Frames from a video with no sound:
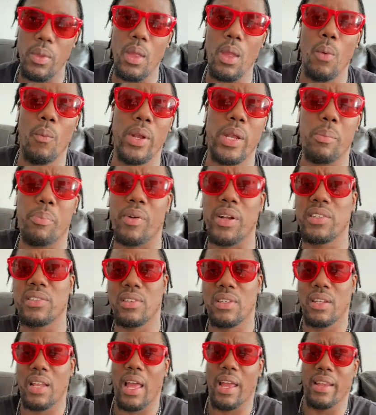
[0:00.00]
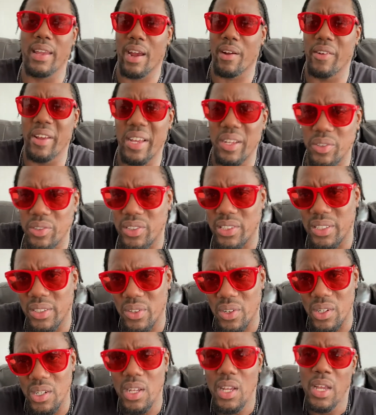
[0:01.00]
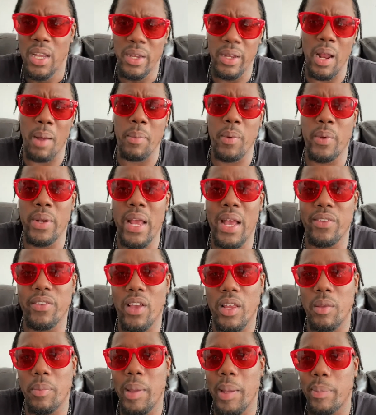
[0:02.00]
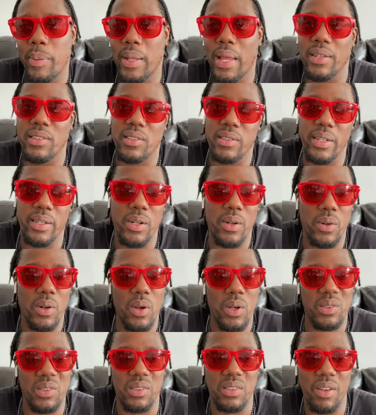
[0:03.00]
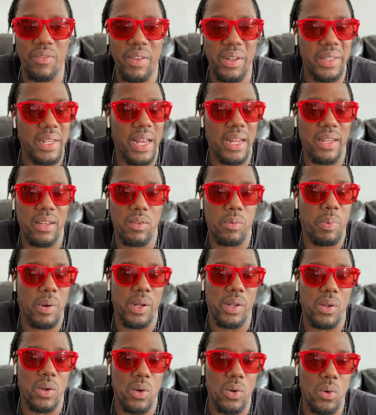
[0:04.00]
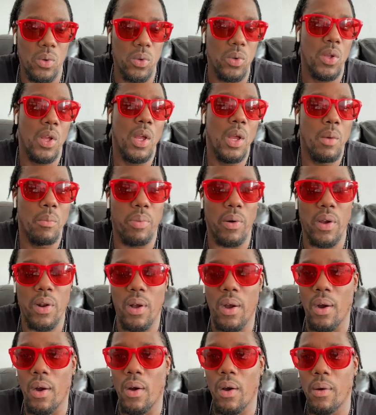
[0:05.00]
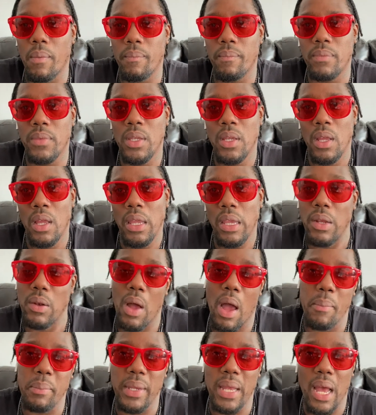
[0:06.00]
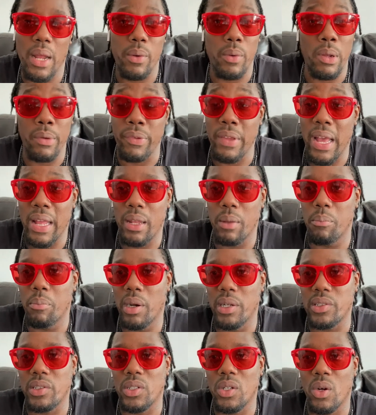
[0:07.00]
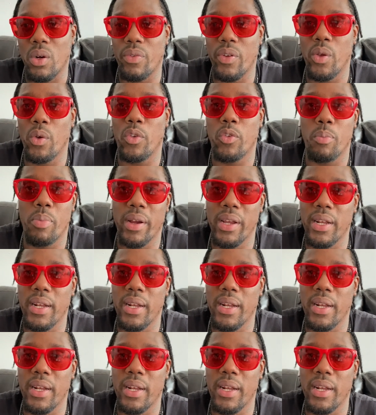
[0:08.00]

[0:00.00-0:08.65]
when he brings in like Kerry Hilson, or when he has other people like singing on the hooks and stuff like that, that's pretty cool. But I don't know if he had the budget or if he was bringing